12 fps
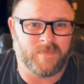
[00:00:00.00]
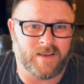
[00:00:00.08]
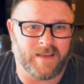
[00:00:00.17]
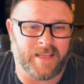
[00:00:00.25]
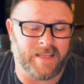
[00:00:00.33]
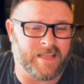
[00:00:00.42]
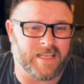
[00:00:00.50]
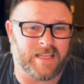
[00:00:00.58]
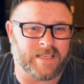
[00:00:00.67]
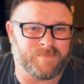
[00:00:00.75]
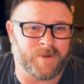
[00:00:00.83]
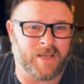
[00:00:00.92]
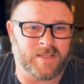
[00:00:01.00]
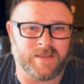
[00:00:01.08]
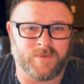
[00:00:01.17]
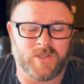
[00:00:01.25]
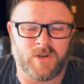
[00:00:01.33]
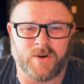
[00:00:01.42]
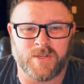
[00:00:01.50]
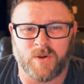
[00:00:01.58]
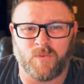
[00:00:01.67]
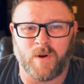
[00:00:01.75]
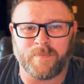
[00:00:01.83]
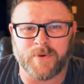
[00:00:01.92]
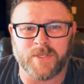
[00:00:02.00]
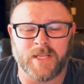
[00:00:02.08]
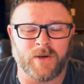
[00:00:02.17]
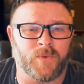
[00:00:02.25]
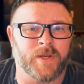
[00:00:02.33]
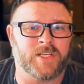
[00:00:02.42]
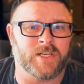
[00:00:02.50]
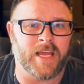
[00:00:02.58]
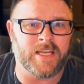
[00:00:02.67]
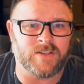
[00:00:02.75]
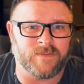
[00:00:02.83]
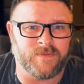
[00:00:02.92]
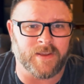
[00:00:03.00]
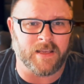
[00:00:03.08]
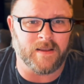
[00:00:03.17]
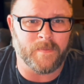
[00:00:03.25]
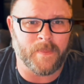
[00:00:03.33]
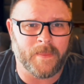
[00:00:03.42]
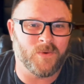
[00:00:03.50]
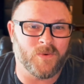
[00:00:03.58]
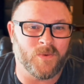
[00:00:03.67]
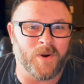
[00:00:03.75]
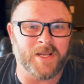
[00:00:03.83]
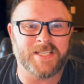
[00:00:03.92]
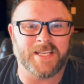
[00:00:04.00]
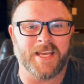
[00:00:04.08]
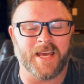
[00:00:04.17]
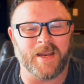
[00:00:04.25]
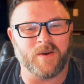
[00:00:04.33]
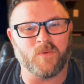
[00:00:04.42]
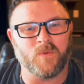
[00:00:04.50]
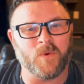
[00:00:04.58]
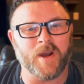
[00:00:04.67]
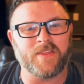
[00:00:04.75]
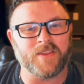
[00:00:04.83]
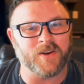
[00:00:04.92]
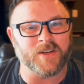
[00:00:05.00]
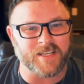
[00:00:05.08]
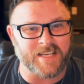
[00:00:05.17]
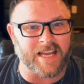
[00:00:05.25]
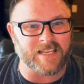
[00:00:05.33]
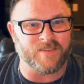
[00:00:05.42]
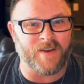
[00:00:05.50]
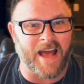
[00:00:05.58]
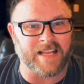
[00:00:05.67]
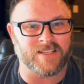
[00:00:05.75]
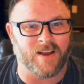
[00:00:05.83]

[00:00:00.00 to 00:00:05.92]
again, that's because they were charging a 1% origination fee. Once again, with your detective hats